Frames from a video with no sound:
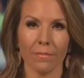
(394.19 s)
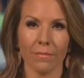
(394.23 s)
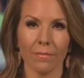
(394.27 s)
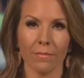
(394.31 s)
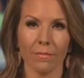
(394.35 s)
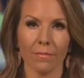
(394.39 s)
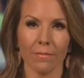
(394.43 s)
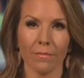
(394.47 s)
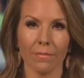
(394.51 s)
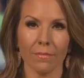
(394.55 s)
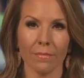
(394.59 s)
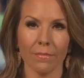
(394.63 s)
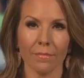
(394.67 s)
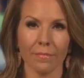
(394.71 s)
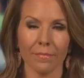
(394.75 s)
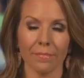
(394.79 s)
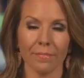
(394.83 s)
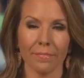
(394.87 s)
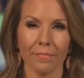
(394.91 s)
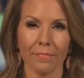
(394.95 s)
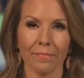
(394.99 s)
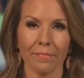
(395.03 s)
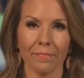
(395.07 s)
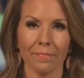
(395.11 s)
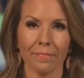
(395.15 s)

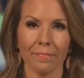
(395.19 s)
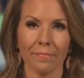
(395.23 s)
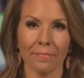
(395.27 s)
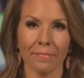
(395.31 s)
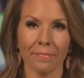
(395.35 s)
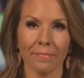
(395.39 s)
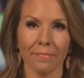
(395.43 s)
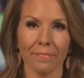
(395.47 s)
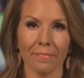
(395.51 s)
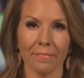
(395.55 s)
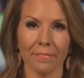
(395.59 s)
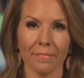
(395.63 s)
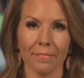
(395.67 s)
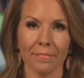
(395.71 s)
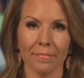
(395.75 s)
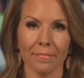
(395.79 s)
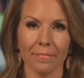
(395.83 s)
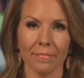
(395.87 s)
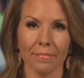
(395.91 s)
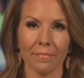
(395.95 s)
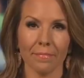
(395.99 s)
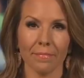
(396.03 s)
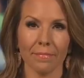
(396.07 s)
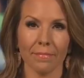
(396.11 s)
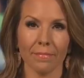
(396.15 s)

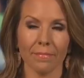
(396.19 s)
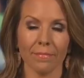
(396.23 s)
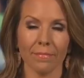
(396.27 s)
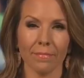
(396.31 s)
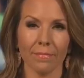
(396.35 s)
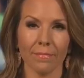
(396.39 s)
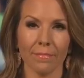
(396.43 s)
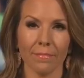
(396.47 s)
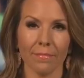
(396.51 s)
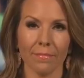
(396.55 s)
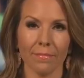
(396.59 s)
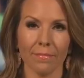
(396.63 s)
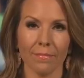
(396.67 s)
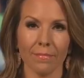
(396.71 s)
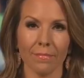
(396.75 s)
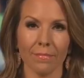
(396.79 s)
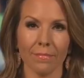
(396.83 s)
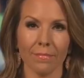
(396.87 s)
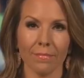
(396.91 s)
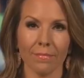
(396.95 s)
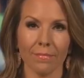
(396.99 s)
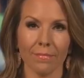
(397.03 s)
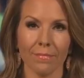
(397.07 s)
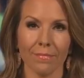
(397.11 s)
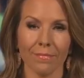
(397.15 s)

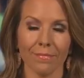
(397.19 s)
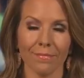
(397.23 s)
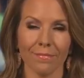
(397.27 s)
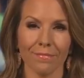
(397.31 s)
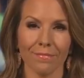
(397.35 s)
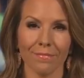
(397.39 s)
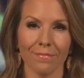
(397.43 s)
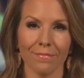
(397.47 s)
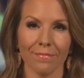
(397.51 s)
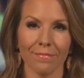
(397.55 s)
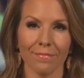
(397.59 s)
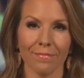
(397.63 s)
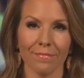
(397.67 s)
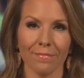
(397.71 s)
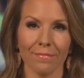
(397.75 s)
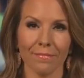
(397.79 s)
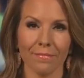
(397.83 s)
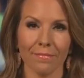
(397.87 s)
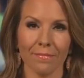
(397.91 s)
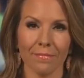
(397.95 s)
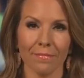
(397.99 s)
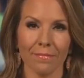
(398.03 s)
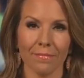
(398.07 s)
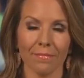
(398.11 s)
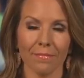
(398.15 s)

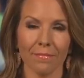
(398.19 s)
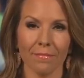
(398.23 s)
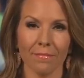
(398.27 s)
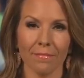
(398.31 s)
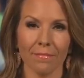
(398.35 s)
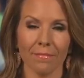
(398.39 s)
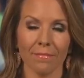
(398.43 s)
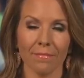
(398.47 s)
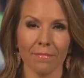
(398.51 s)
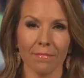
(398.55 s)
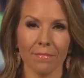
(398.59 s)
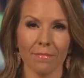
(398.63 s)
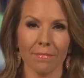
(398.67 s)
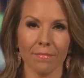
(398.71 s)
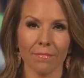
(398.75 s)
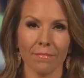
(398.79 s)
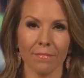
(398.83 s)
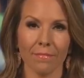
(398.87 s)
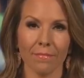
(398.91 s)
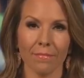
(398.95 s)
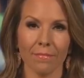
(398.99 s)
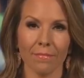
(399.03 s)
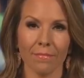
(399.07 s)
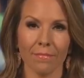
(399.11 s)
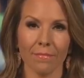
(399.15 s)

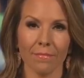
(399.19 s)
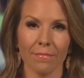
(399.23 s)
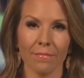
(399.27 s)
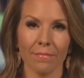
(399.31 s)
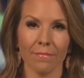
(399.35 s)
(silent)